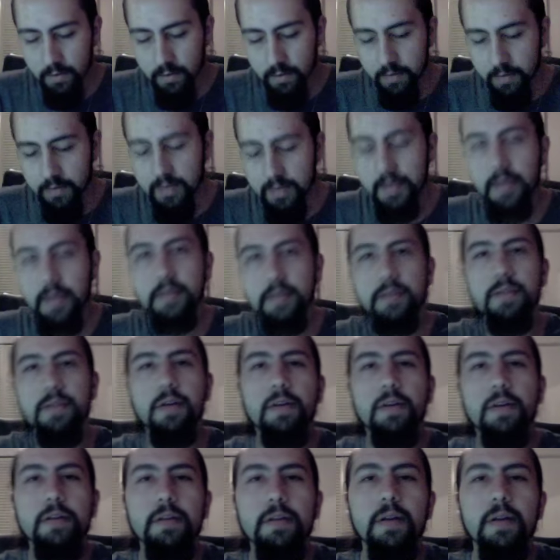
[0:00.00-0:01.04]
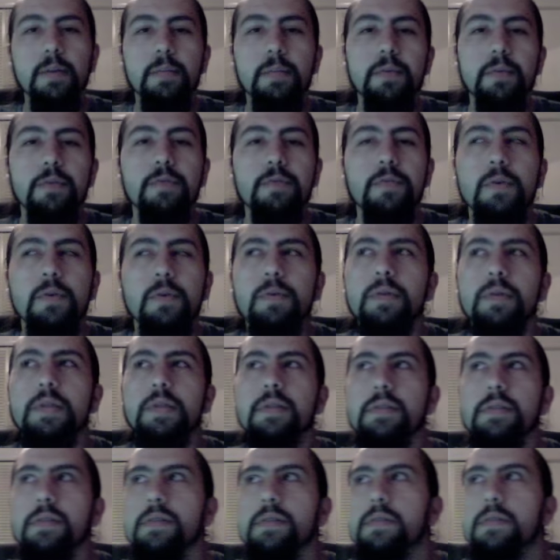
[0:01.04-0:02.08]
to get started, I'm going to
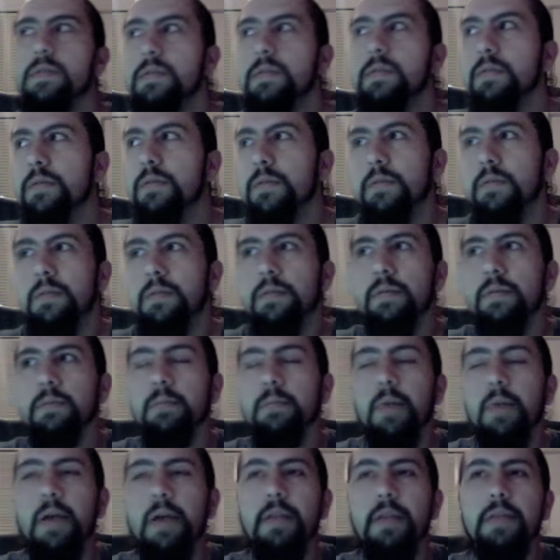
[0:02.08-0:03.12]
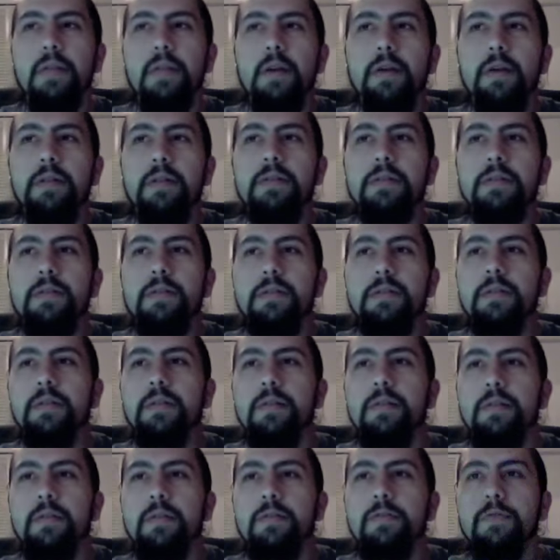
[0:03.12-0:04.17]
focus my thoughts
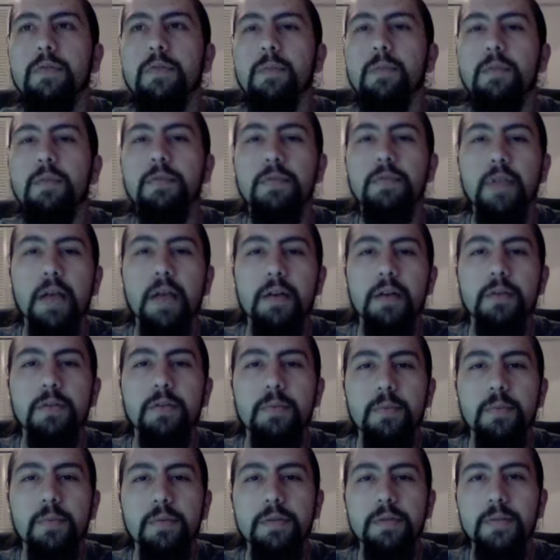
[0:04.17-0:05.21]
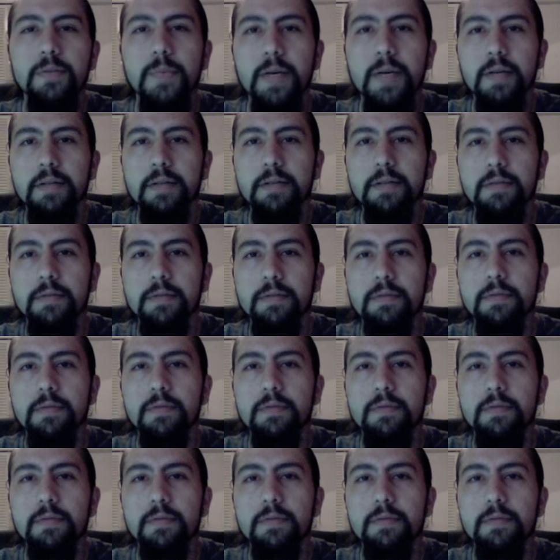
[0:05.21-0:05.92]
from a flat earth perspective.